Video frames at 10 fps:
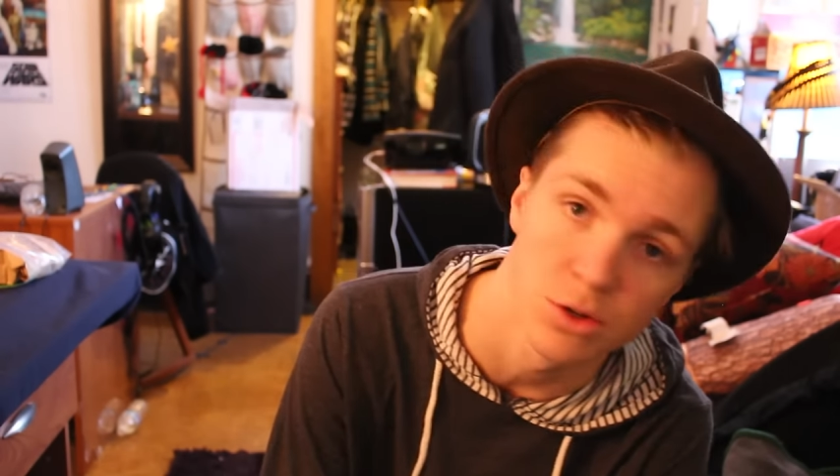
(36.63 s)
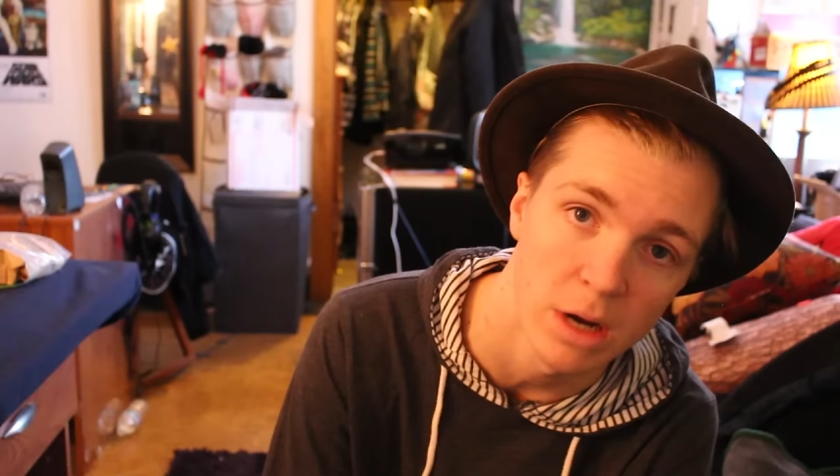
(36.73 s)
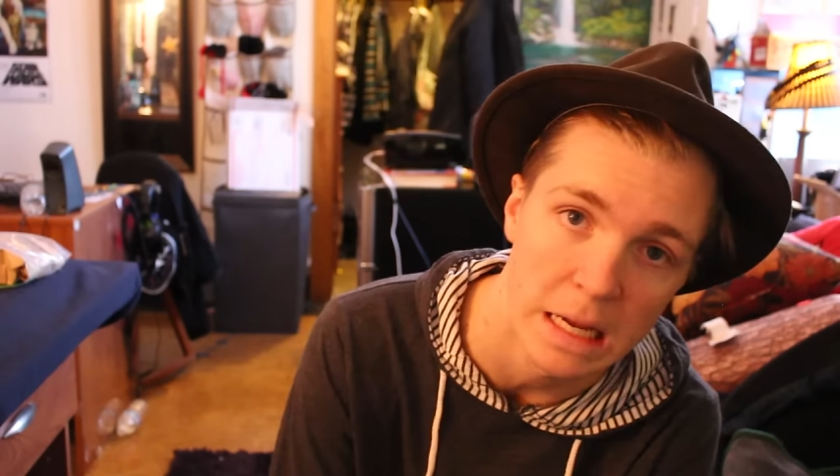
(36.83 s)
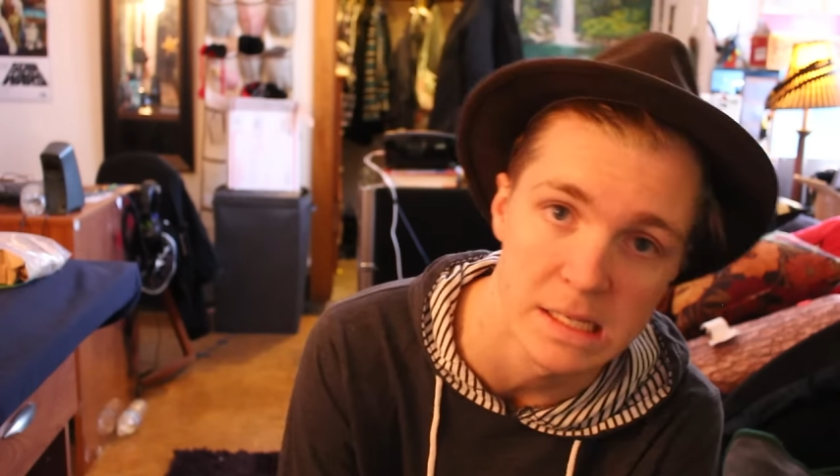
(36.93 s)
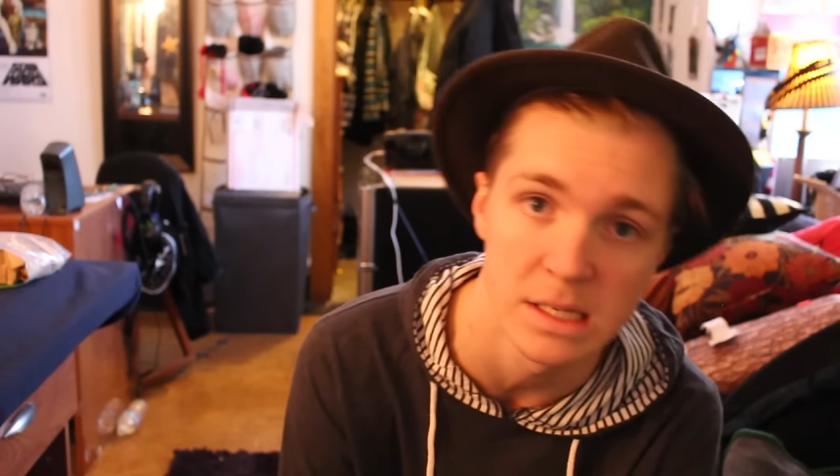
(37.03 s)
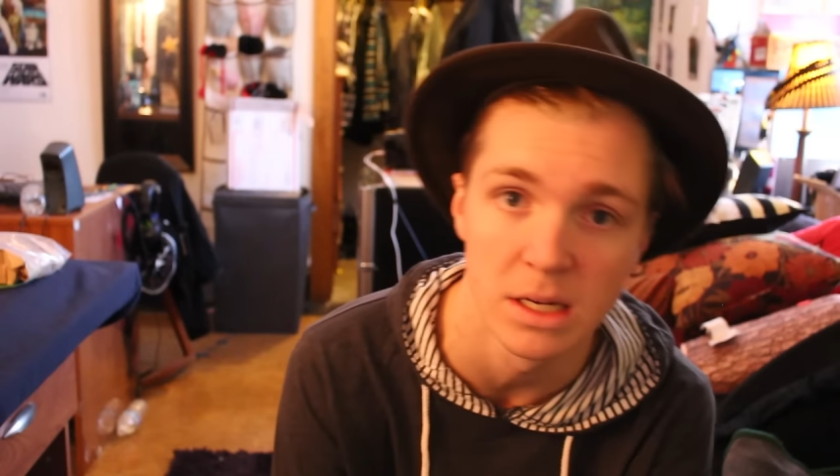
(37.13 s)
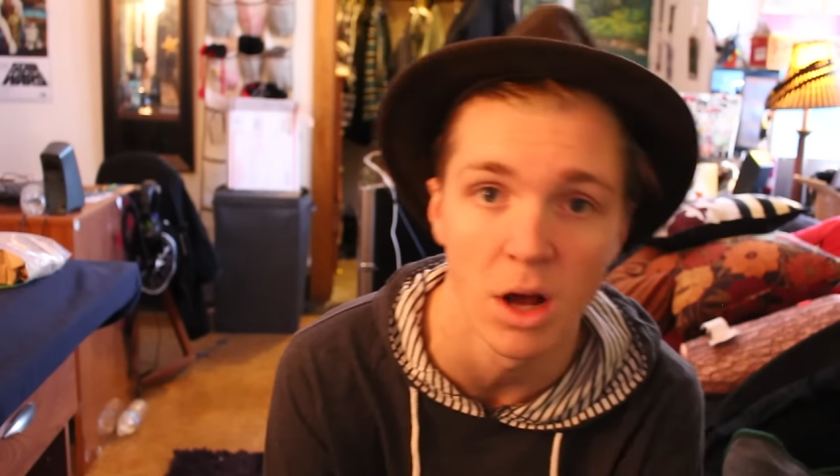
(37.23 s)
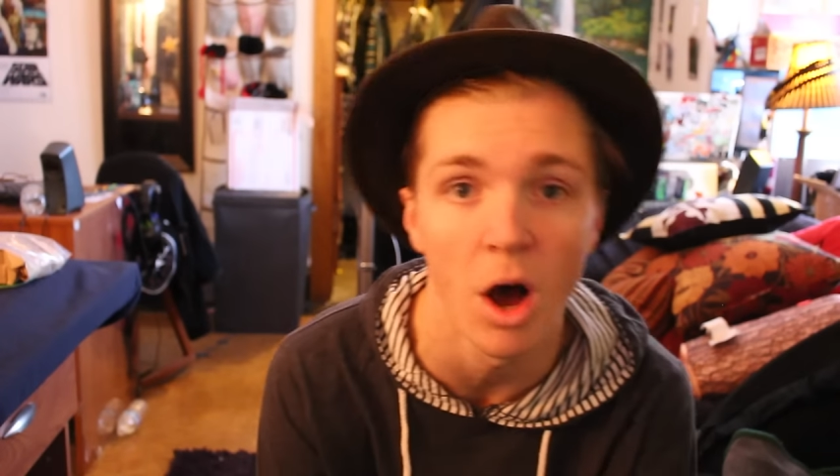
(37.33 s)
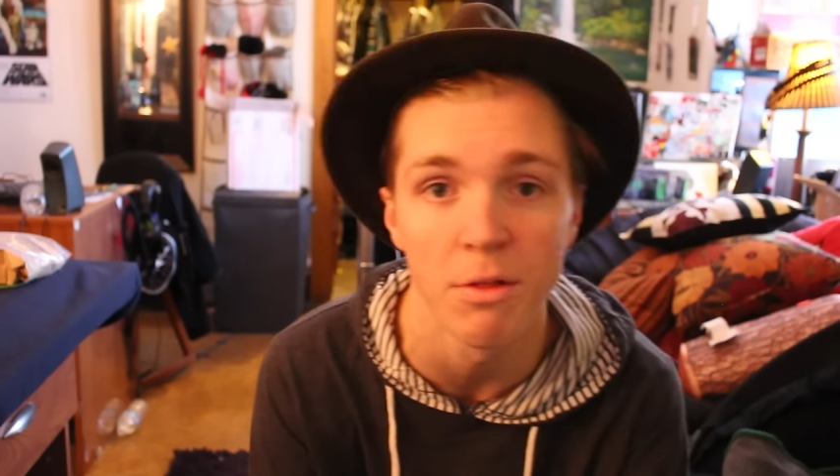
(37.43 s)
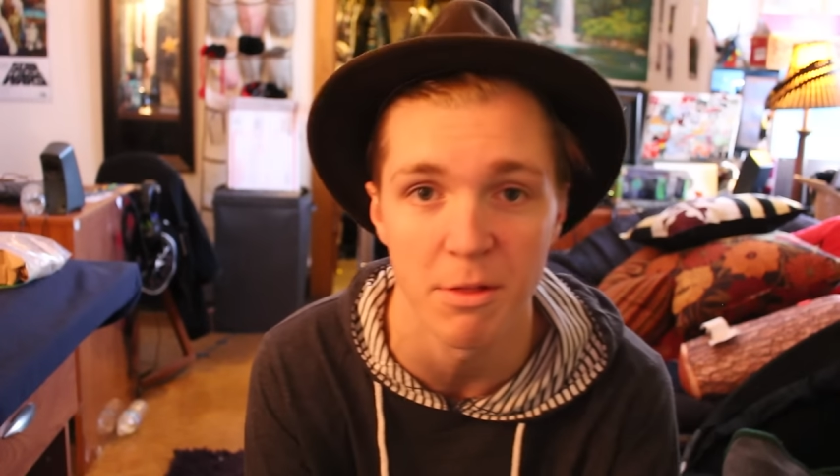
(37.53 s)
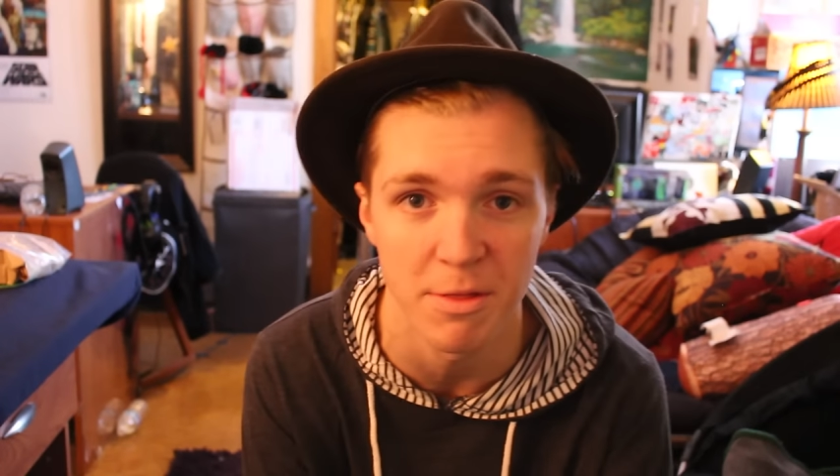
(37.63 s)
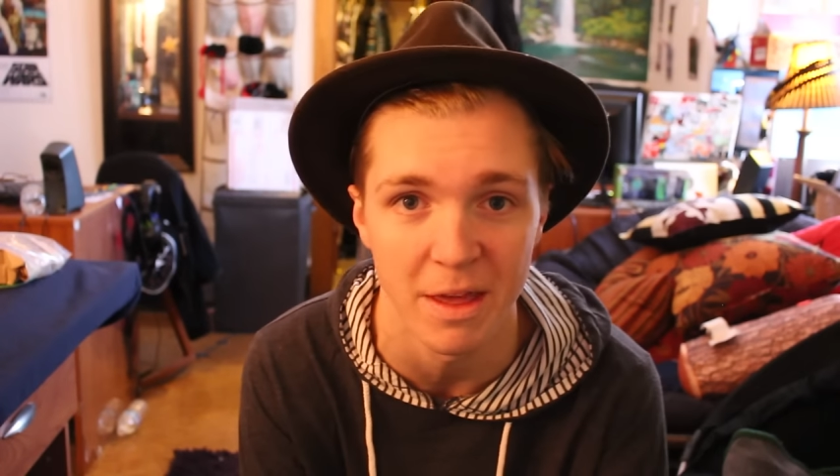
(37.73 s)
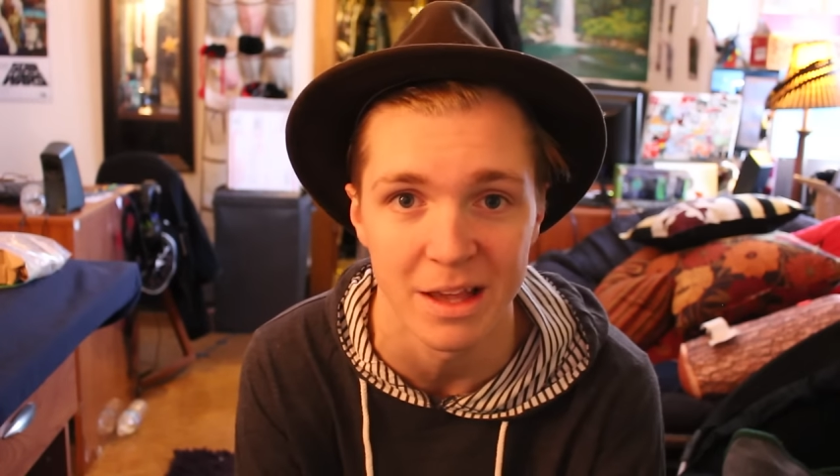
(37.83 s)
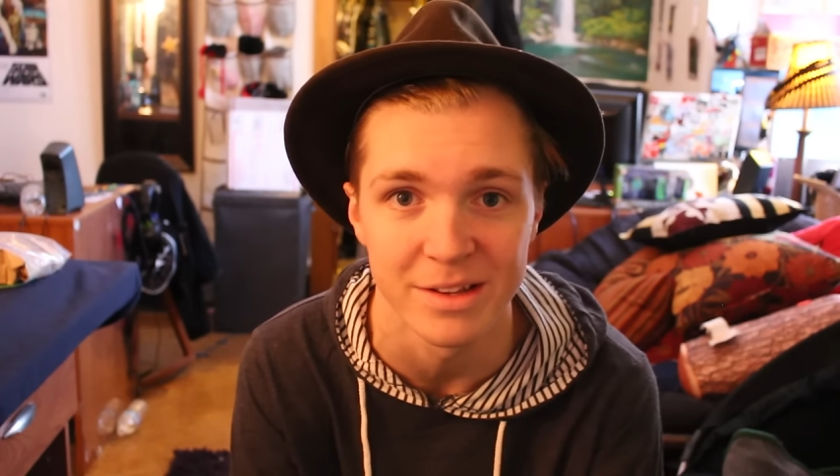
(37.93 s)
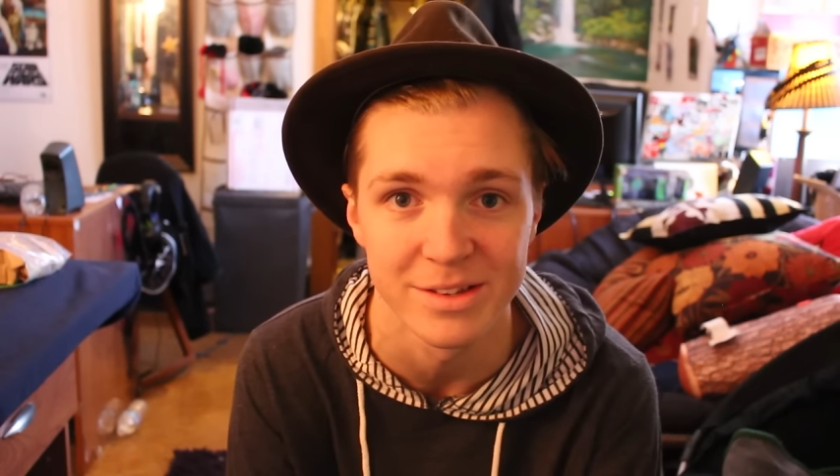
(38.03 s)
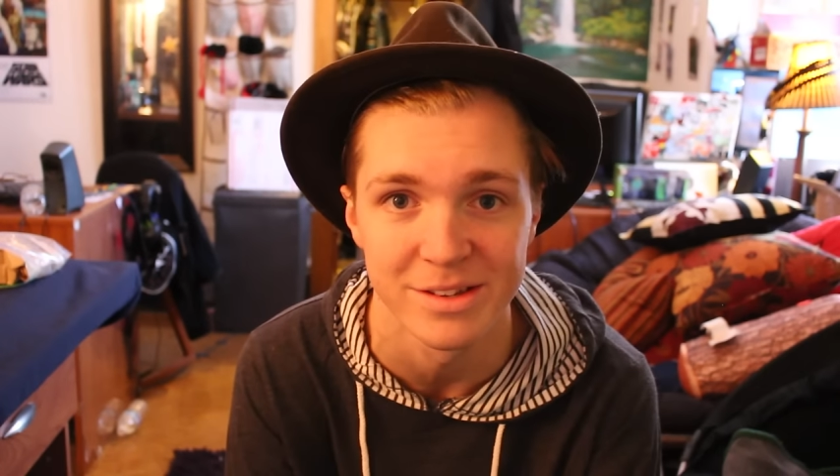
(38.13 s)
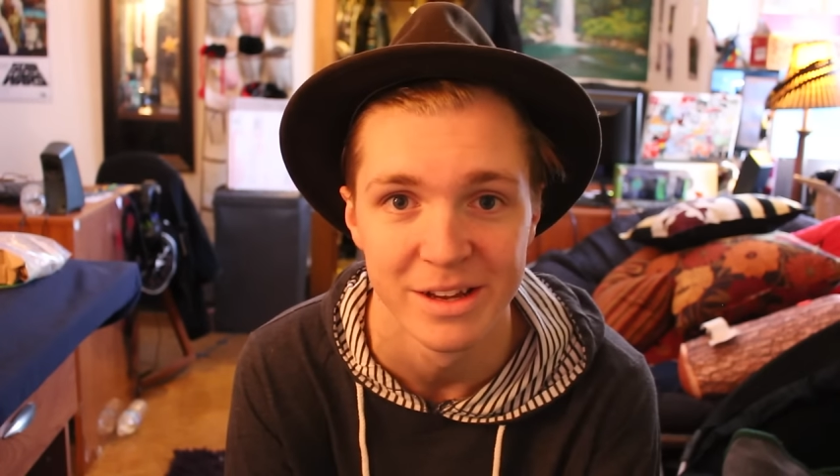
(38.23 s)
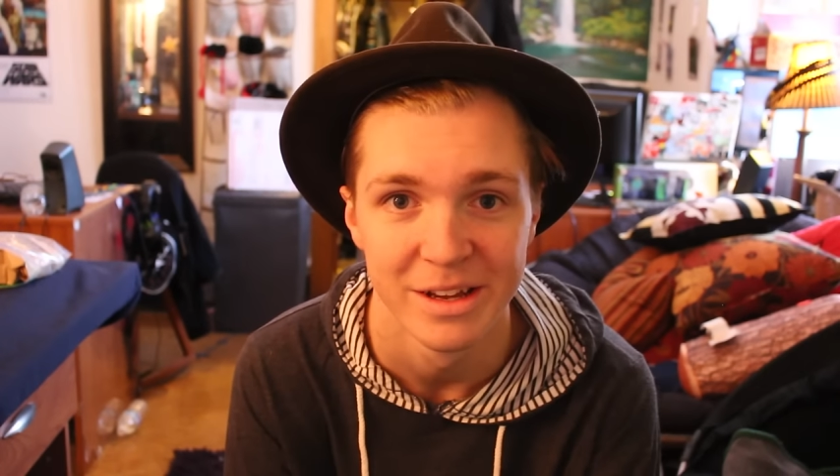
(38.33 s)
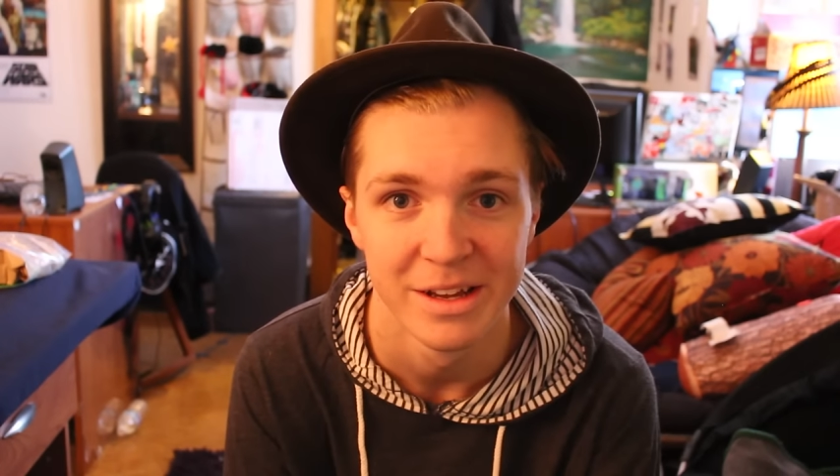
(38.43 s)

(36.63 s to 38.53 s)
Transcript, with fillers: tricks and all the things.